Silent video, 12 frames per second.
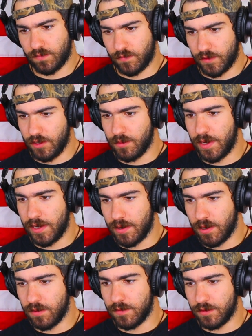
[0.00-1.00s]
Video by
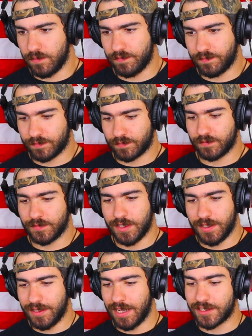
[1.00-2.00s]
Nova.
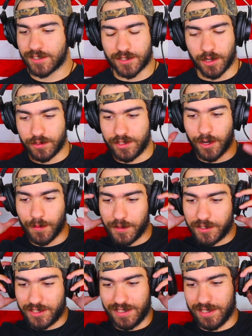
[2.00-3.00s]
That's so dope
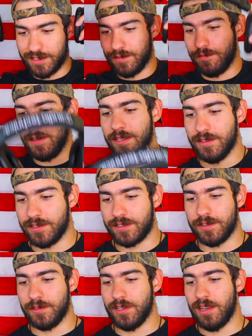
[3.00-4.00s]
that she does the videos
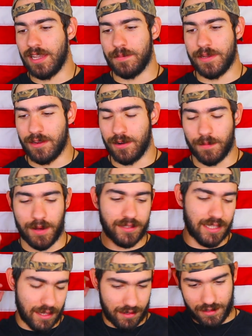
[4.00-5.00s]
too. Y'all let me know
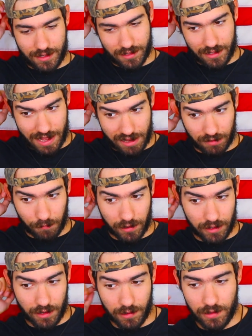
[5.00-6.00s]
about that on the last
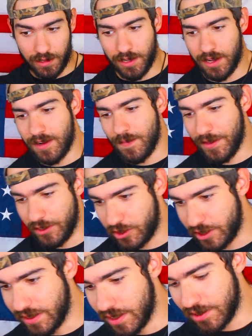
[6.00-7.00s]
video that
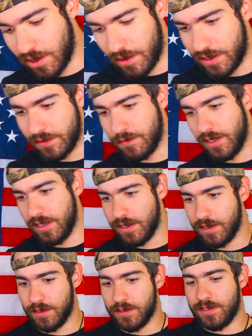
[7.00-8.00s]
she does all these
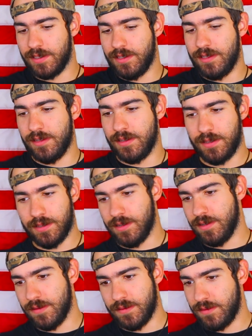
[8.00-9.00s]
videos and you
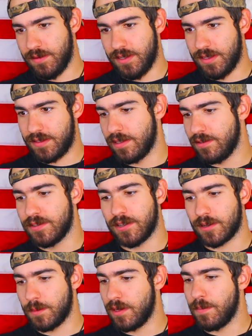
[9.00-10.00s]
know that's you
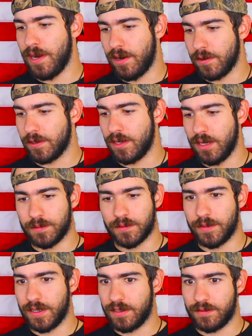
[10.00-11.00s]
talk about a power couple
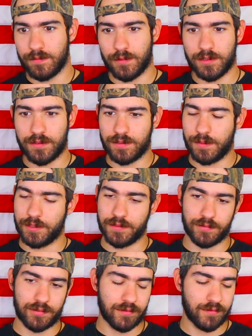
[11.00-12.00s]
man one I mean